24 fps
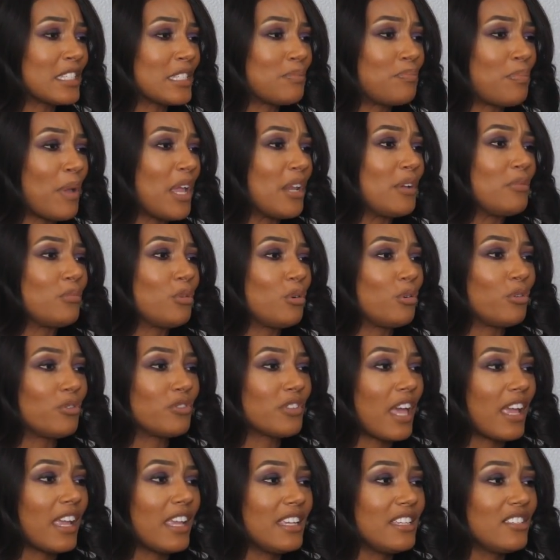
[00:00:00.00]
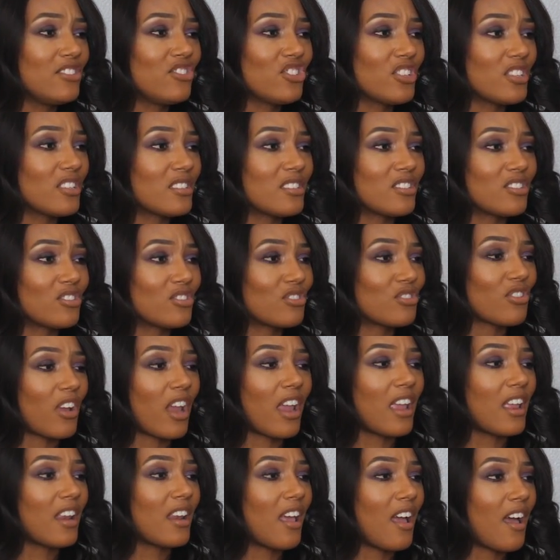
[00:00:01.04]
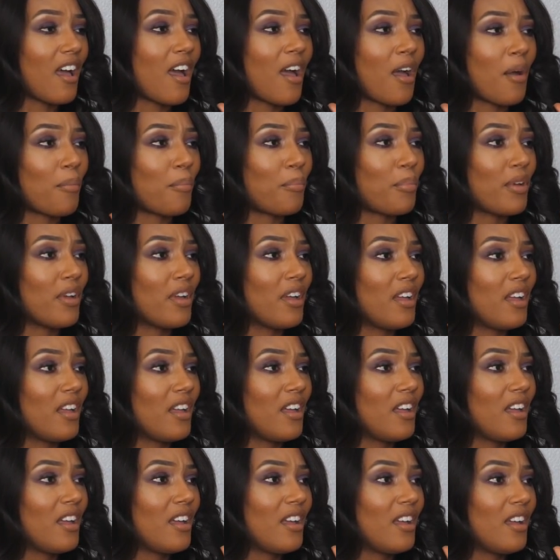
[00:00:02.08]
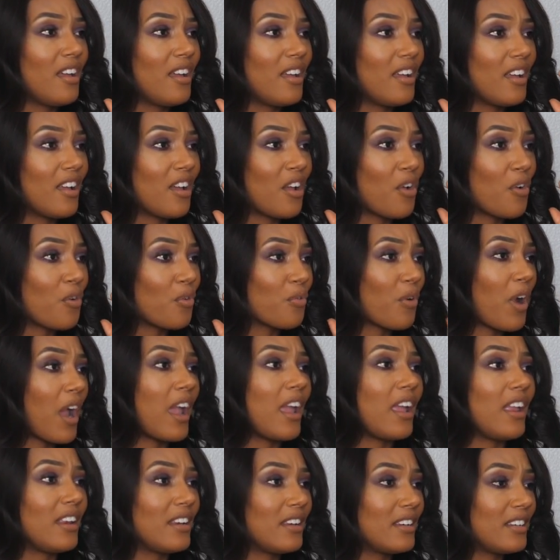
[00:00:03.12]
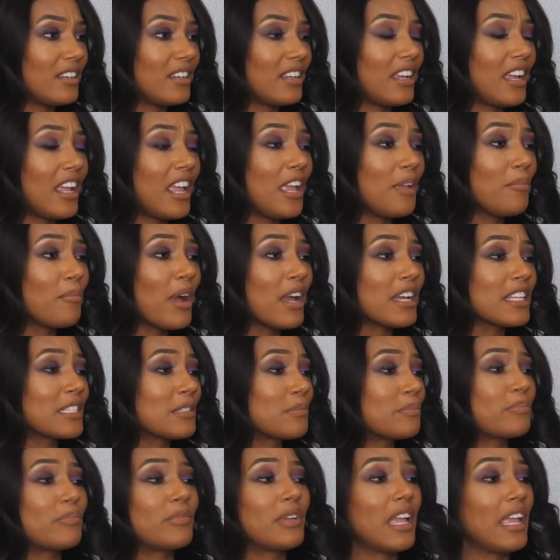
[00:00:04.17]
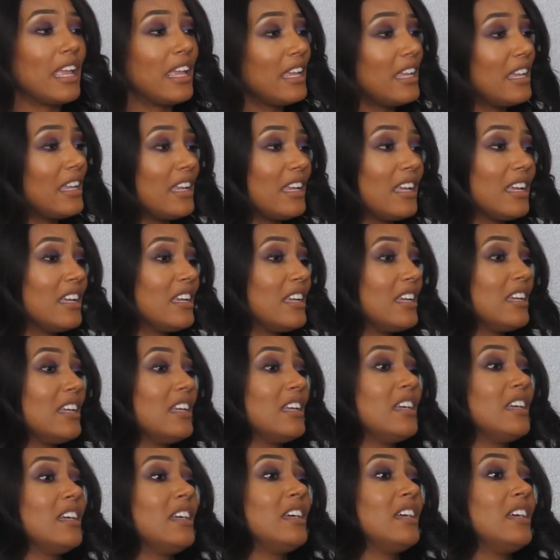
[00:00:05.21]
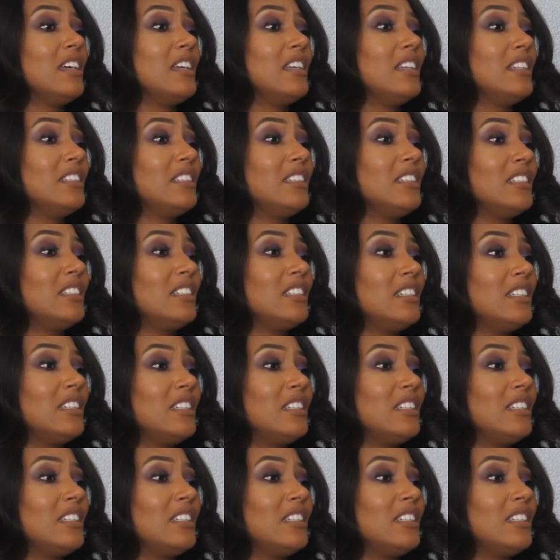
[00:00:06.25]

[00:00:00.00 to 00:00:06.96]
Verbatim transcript: spin moves. Like he's just straight up great. He might he. I understand you wrote the